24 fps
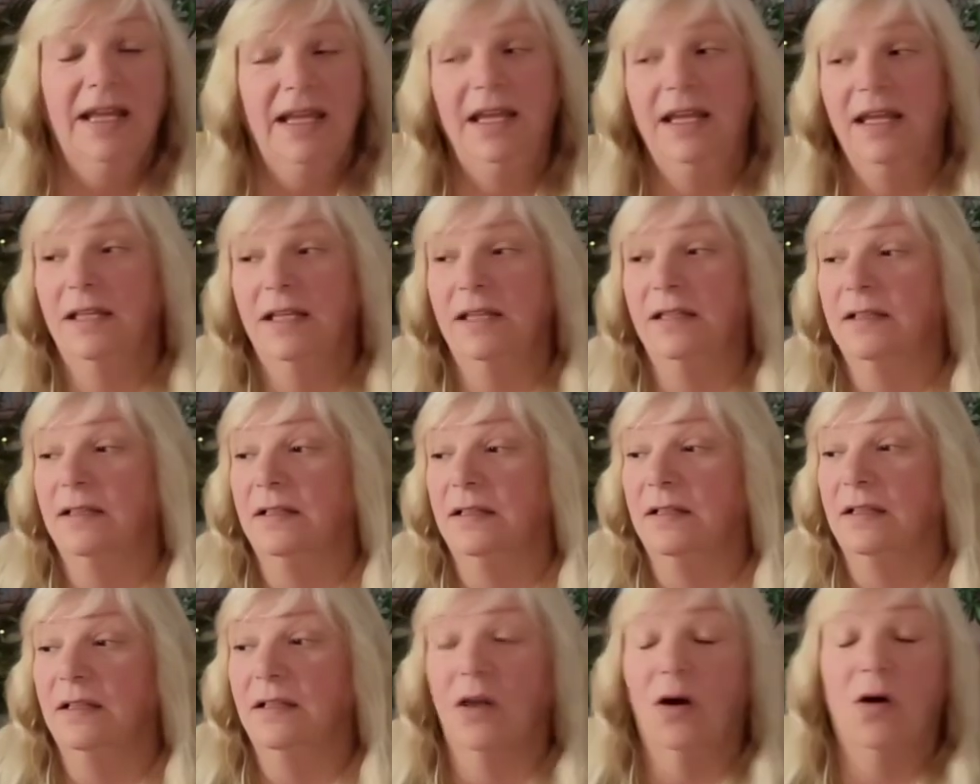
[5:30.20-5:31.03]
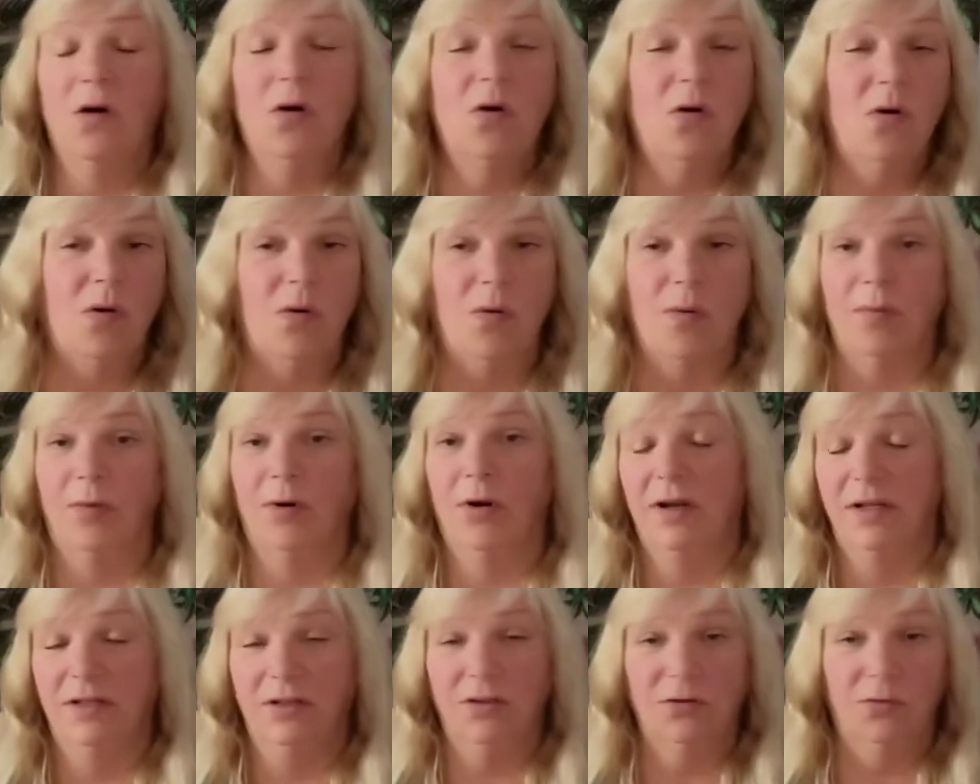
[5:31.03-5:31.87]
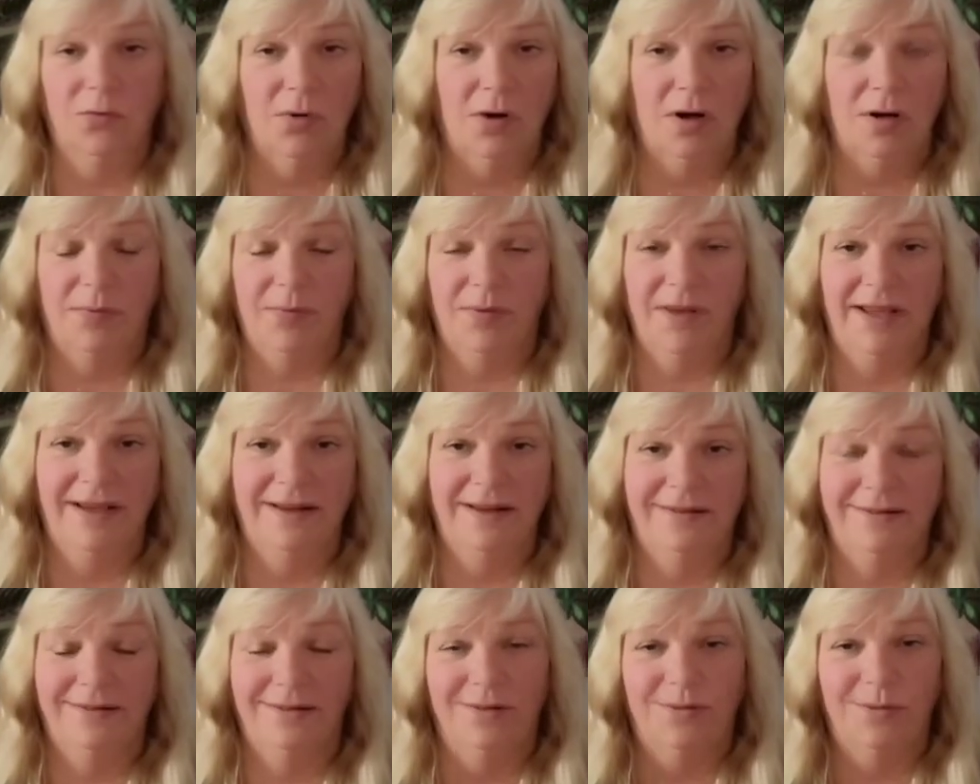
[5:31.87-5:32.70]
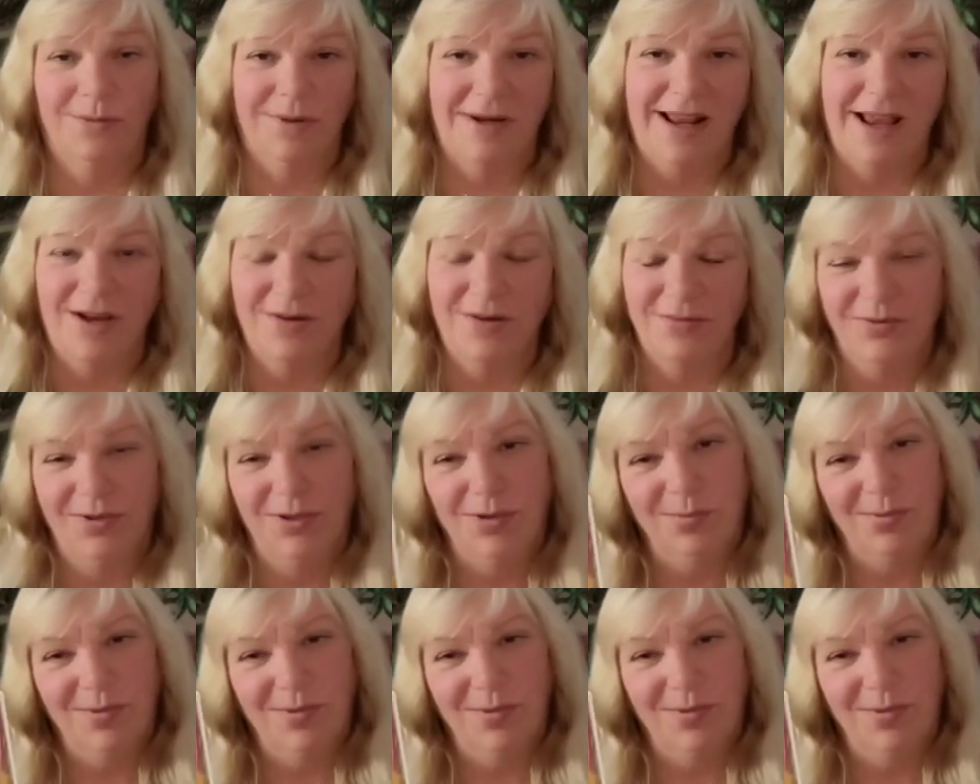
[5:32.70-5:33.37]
in the home or in your workplace or what have you.